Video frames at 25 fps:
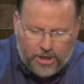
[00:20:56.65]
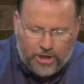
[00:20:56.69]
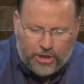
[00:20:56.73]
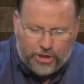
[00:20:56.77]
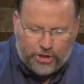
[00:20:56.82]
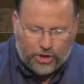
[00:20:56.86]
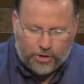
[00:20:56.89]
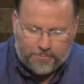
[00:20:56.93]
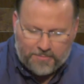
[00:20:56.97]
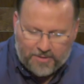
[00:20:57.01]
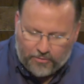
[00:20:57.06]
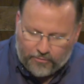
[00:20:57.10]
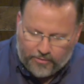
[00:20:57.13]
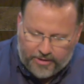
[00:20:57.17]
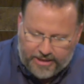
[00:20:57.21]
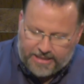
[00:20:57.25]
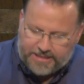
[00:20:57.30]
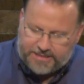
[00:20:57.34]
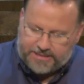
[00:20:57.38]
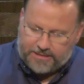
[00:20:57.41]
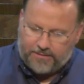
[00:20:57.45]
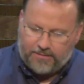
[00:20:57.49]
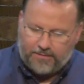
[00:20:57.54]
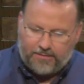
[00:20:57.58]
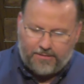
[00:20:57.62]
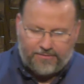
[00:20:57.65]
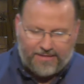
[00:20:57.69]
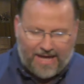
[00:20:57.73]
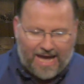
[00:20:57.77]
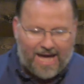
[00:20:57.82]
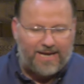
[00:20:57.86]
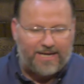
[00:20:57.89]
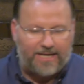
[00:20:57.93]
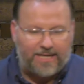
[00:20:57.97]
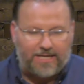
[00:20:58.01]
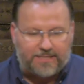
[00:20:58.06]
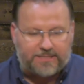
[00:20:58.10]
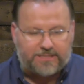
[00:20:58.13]
Human reason,
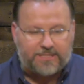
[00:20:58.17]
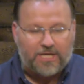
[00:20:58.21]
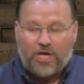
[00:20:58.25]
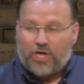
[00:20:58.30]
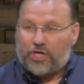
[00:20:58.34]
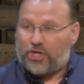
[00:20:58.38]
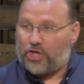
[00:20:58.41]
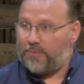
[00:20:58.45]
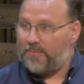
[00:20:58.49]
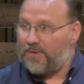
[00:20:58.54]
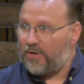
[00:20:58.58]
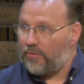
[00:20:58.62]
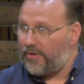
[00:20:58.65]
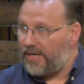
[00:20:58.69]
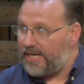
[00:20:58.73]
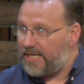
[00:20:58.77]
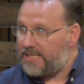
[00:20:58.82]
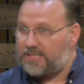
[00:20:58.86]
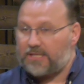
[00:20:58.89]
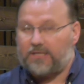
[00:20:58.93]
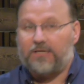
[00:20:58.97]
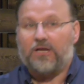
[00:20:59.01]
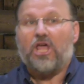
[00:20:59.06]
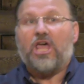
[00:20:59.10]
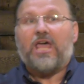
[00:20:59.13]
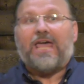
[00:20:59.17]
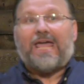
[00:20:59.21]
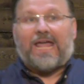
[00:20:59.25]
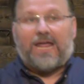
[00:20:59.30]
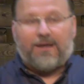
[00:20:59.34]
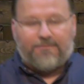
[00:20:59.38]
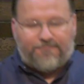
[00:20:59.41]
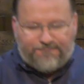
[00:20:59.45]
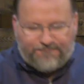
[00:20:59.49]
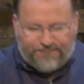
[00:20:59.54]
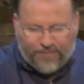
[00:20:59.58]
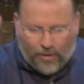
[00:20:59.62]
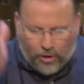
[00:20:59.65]
that is, human reason,
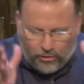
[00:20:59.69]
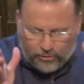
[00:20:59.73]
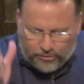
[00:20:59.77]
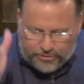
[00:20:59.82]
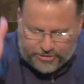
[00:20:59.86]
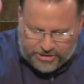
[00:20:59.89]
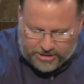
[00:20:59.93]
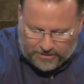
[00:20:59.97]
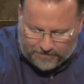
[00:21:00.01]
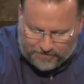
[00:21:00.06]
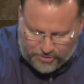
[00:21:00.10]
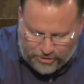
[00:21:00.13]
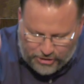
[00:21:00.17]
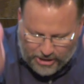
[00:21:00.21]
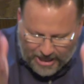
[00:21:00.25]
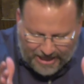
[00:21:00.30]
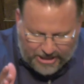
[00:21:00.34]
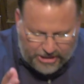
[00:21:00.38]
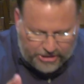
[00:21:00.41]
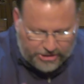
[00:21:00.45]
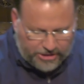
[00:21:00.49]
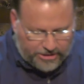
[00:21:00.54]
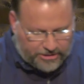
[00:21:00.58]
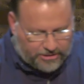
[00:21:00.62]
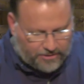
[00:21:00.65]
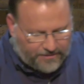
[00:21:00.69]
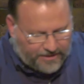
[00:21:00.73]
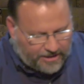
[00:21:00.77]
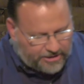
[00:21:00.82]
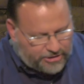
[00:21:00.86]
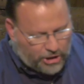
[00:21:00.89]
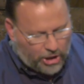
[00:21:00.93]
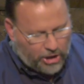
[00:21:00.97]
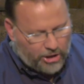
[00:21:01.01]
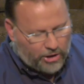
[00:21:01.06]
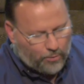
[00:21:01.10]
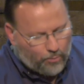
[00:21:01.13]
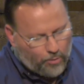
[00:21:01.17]
in full subjection to the
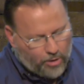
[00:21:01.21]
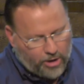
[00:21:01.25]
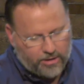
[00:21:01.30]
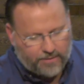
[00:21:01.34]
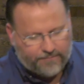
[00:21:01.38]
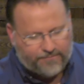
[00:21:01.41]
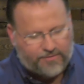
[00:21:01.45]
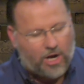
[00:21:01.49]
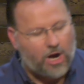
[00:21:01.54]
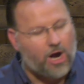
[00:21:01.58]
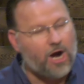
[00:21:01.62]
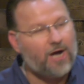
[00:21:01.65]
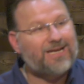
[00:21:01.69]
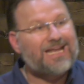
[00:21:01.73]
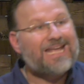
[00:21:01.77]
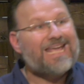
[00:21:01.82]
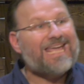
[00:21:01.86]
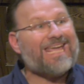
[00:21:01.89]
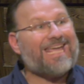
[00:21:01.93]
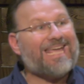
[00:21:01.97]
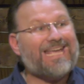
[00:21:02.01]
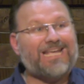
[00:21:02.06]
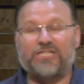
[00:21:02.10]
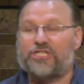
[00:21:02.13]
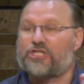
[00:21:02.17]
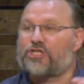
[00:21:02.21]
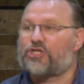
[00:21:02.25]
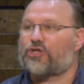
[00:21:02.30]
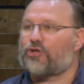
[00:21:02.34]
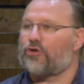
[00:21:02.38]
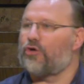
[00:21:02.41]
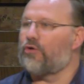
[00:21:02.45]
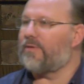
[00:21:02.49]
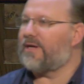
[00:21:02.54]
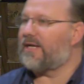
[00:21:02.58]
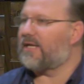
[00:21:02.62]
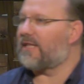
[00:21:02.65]
eternal word of God, is true